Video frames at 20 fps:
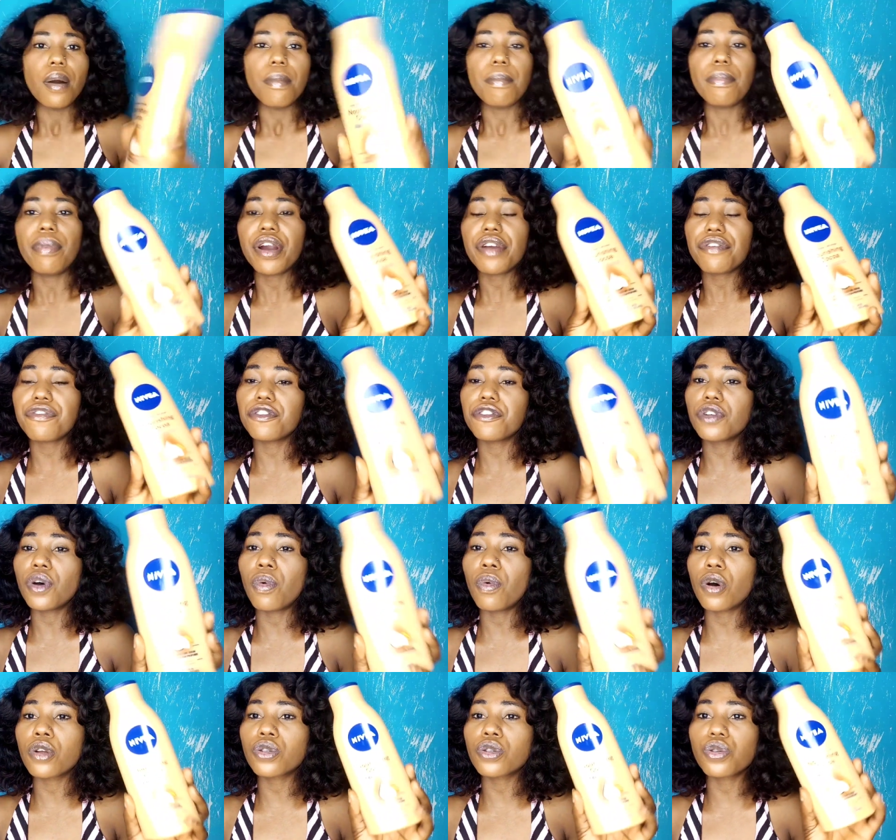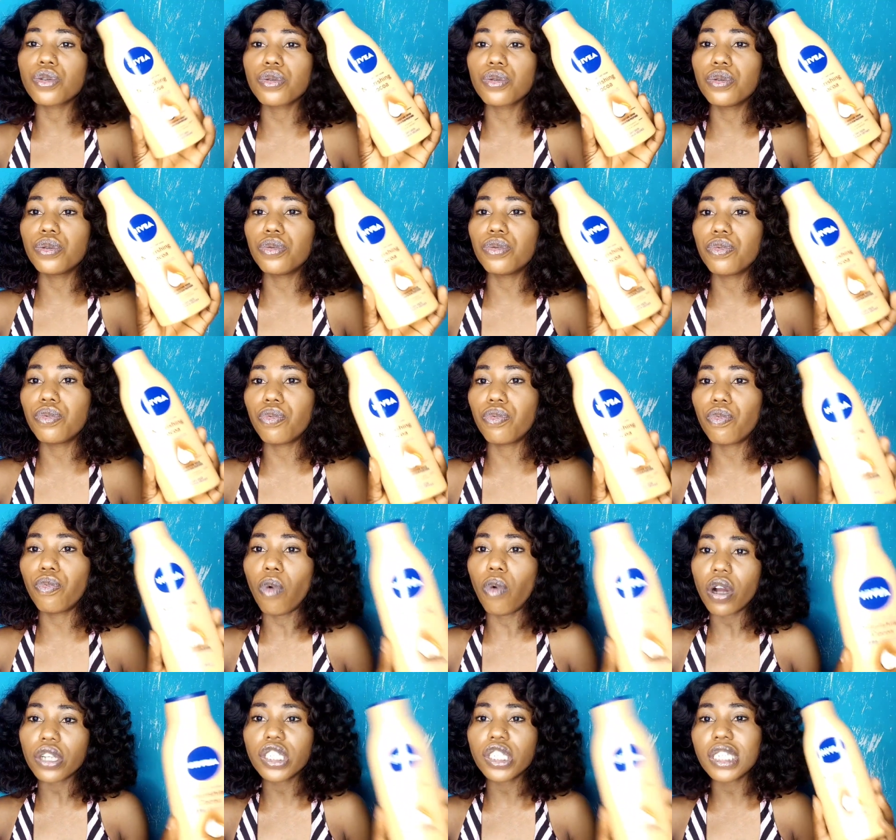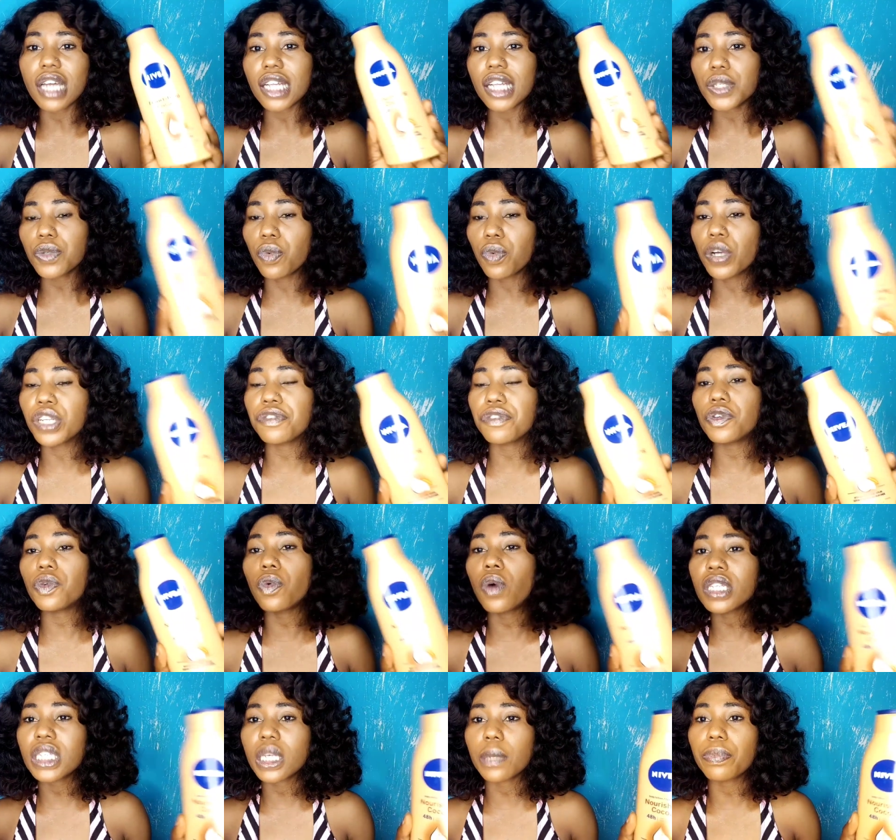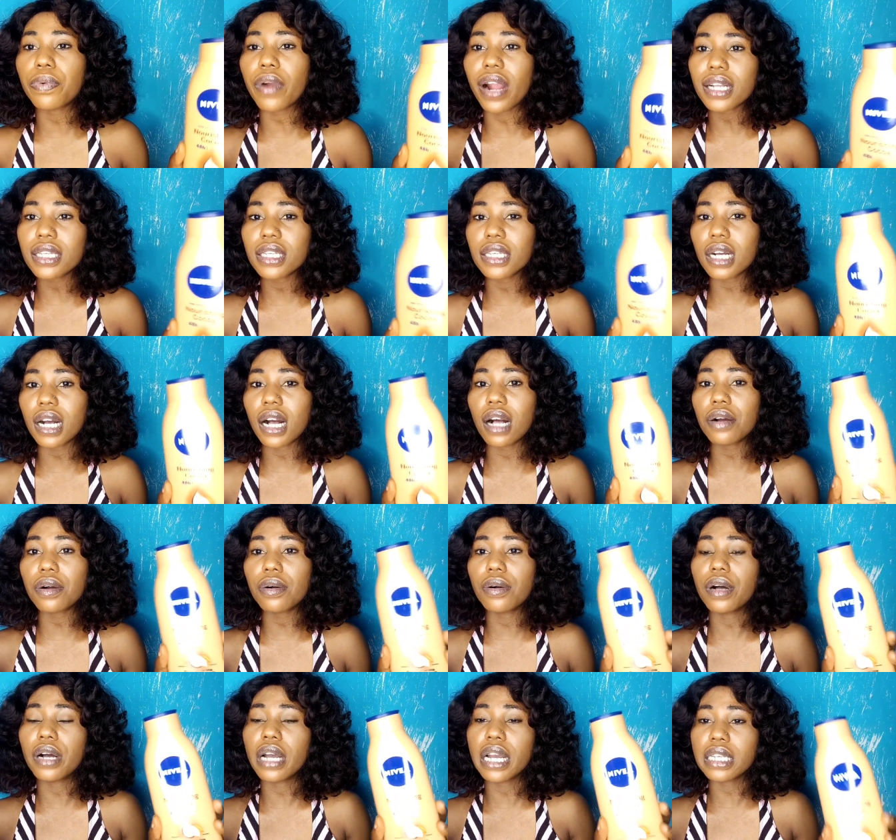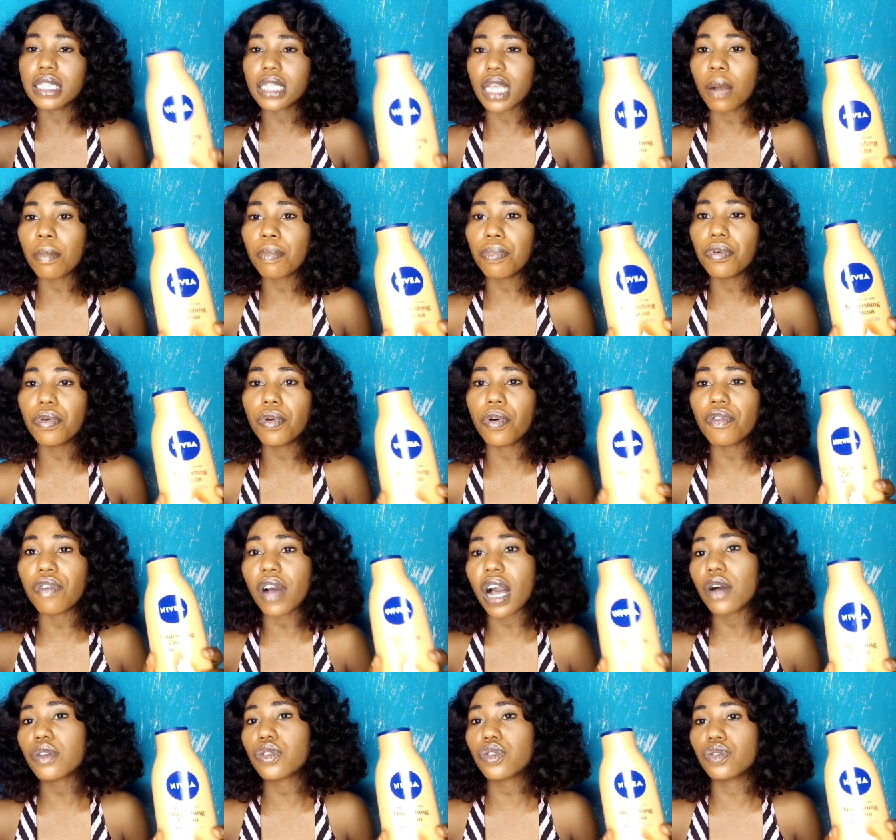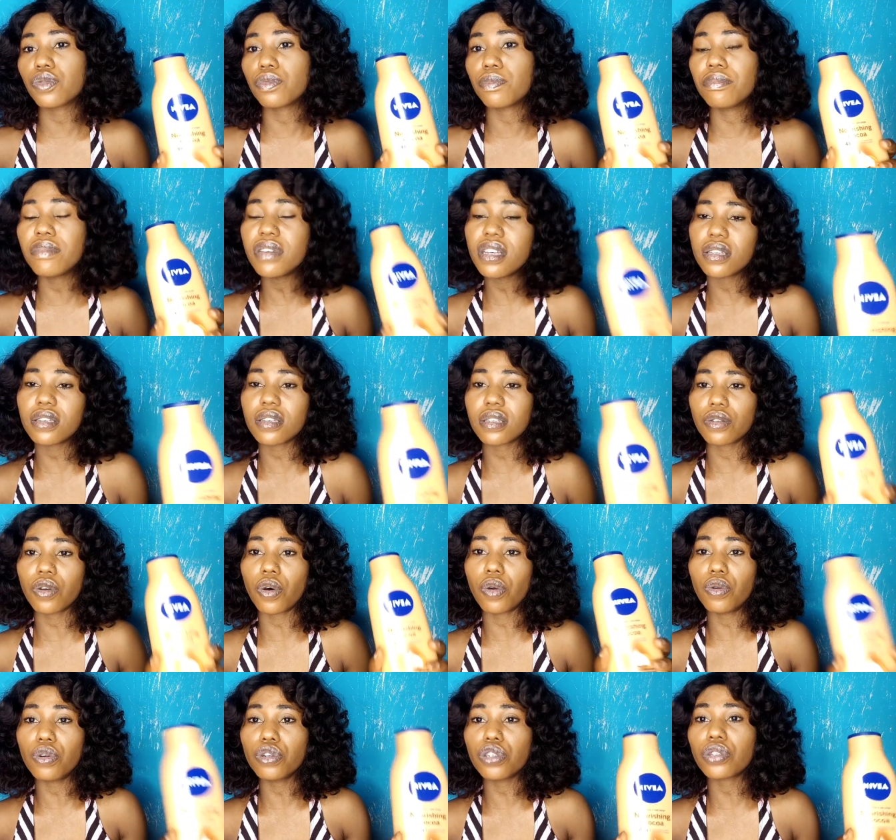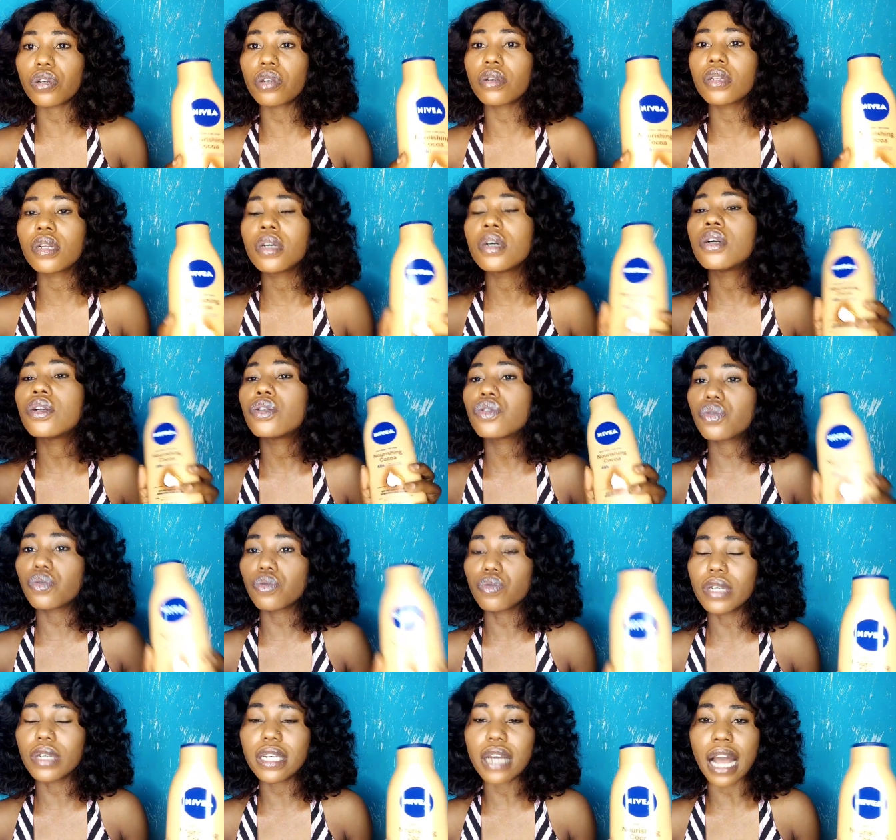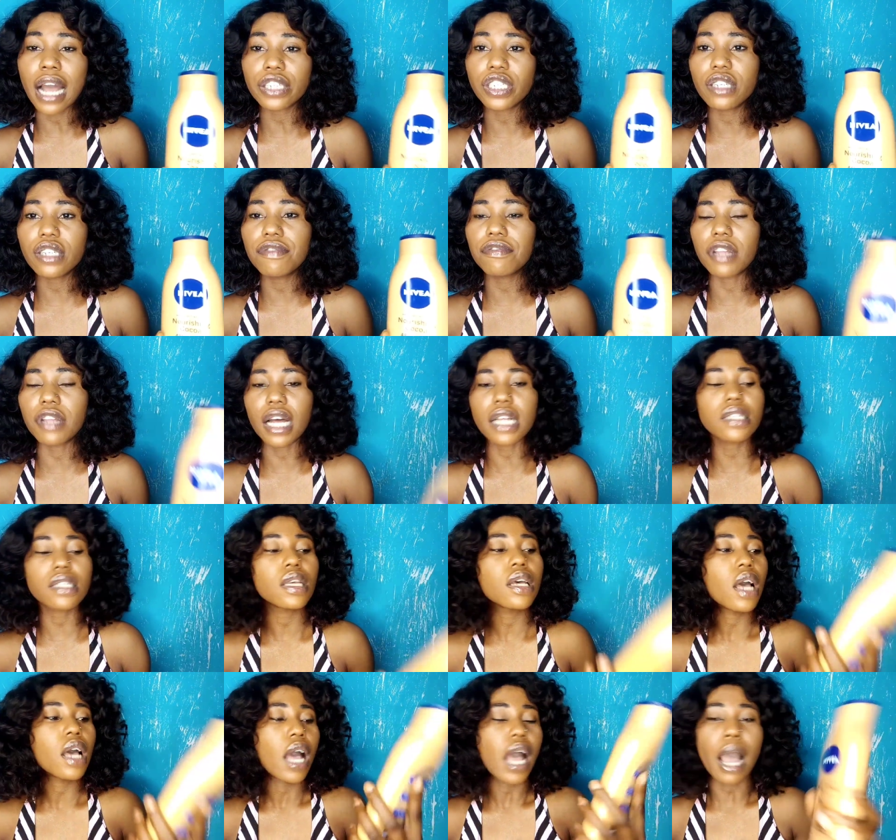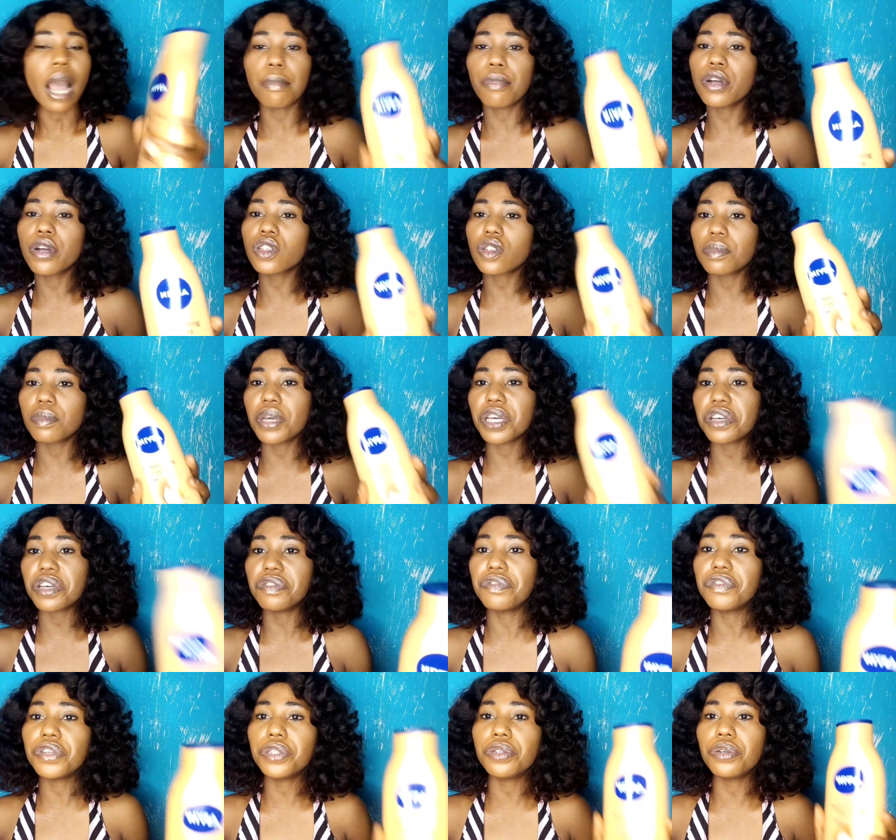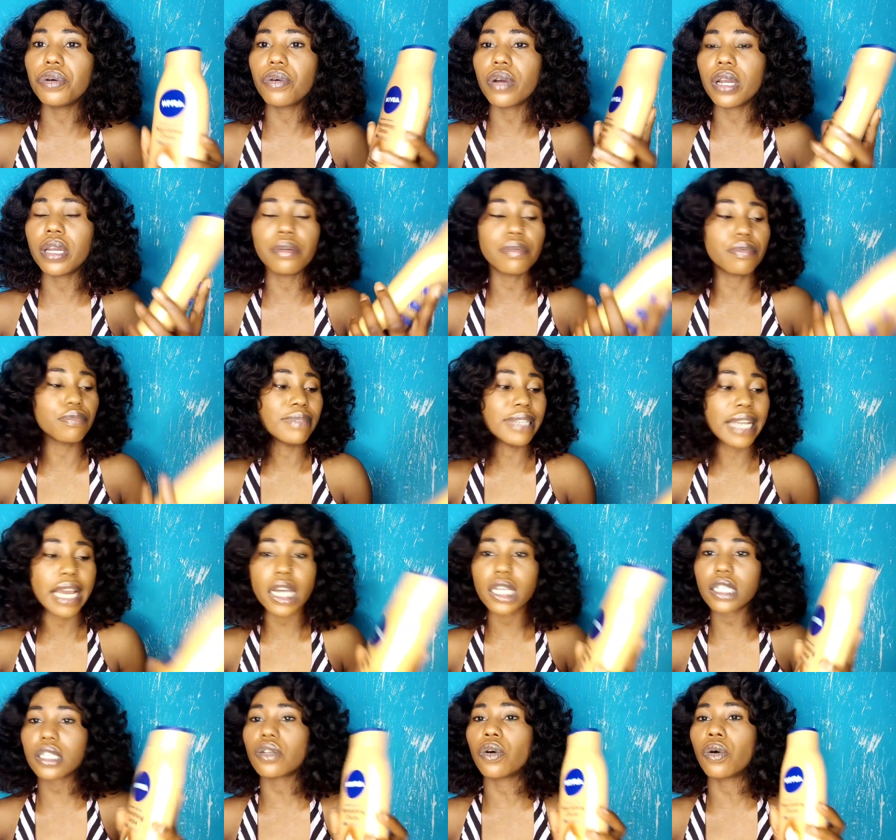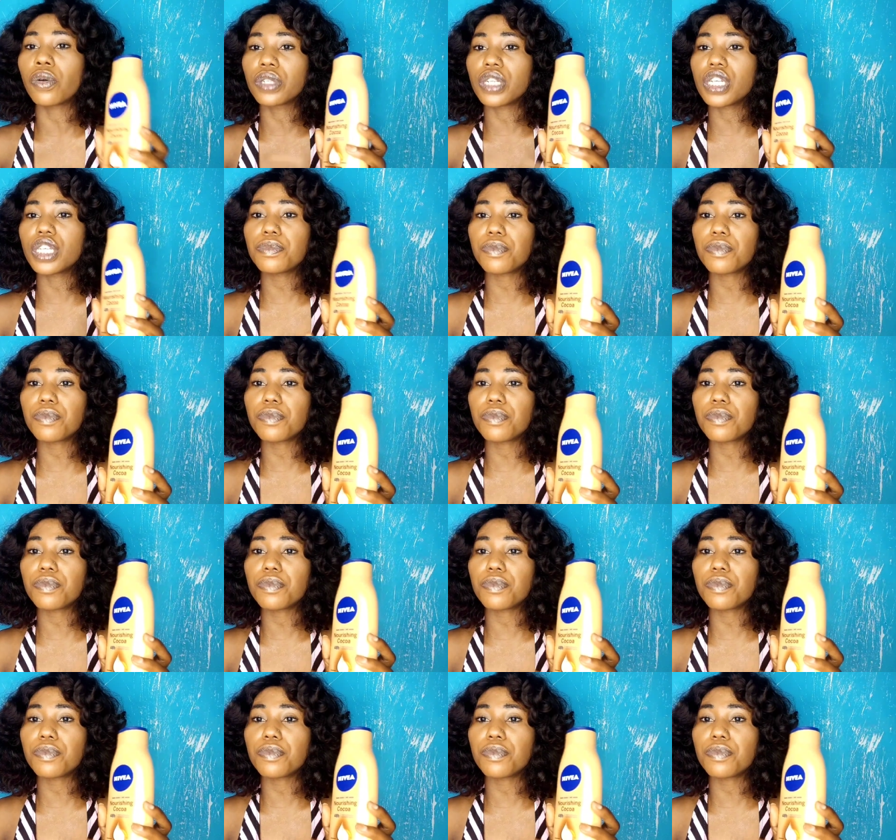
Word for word: But if you don't want to watch that one, if you want a practical example of how to mix your lotion to achieve that, I'm going to make a video next on this